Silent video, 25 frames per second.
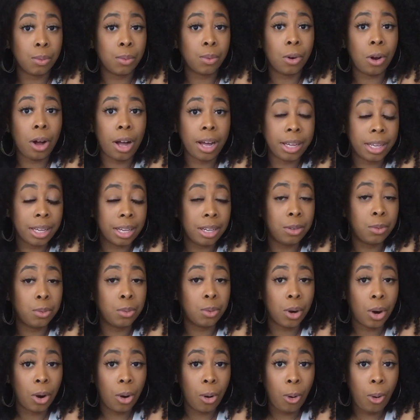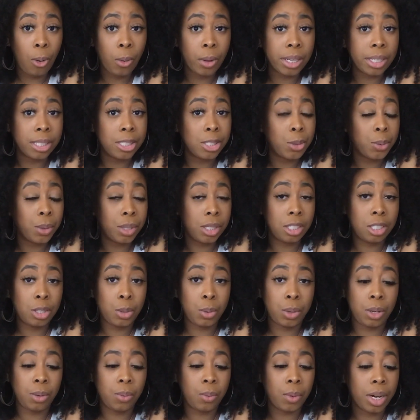rock and roll in
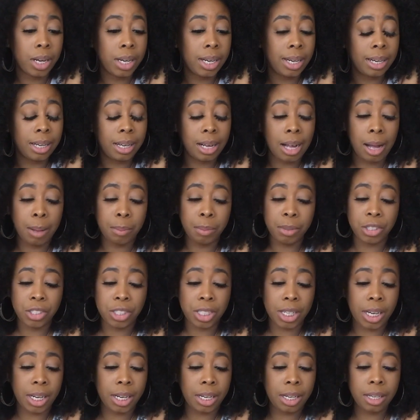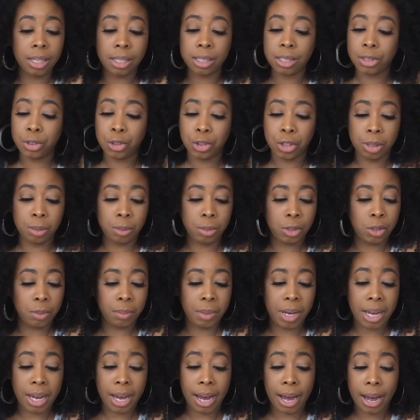2021 and accomplish any of the dreams you
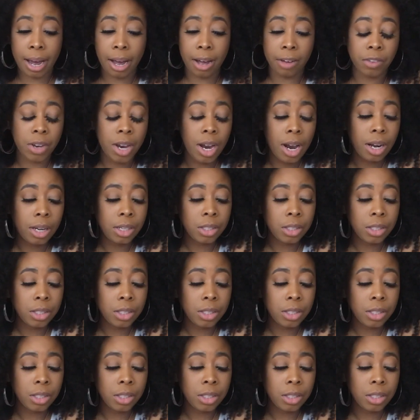may have.